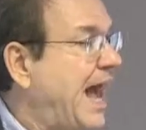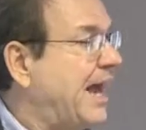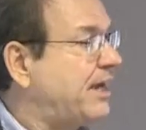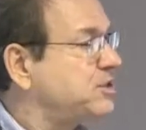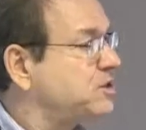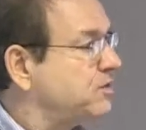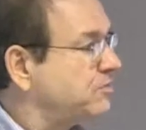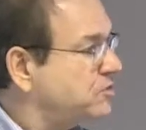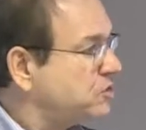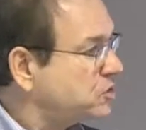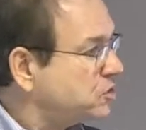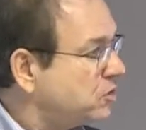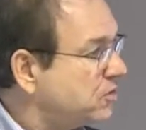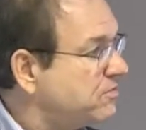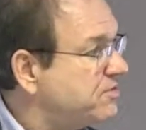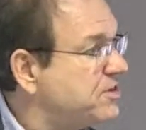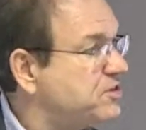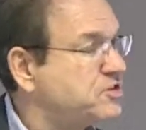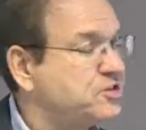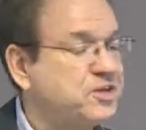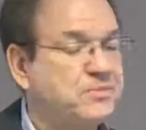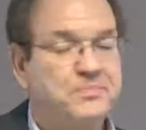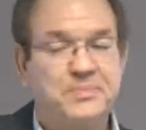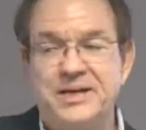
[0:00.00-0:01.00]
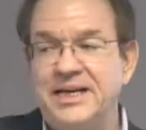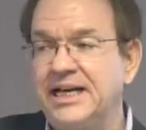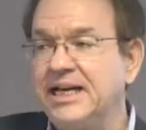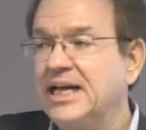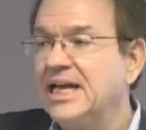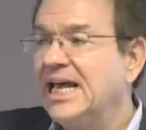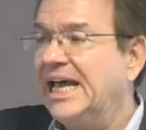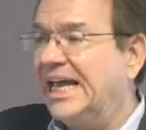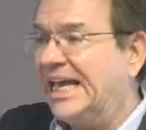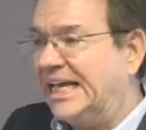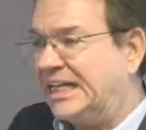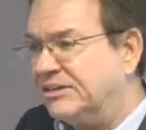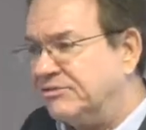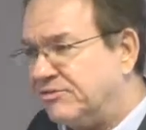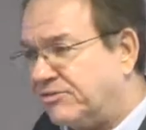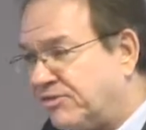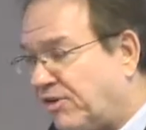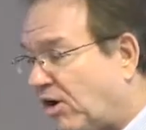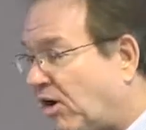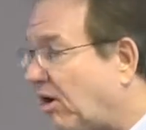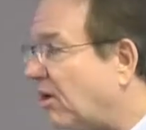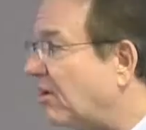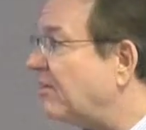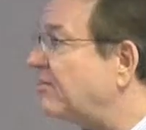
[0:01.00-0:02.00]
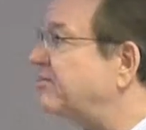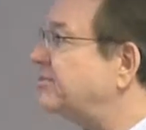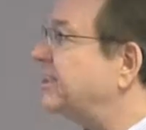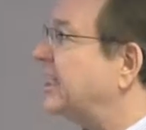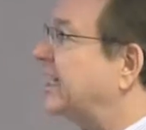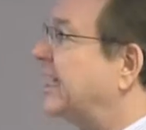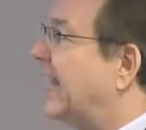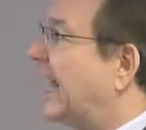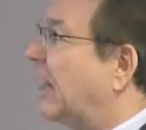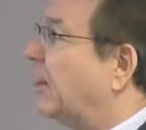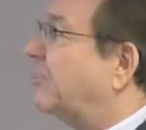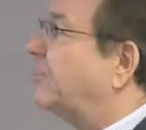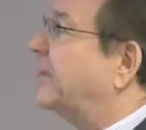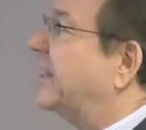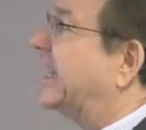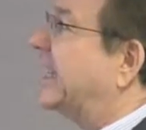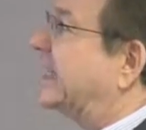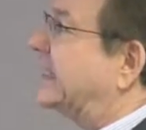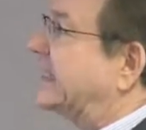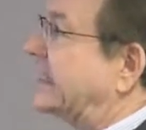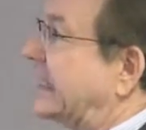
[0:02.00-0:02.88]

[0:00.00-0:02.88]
acts of service and being involved in helping and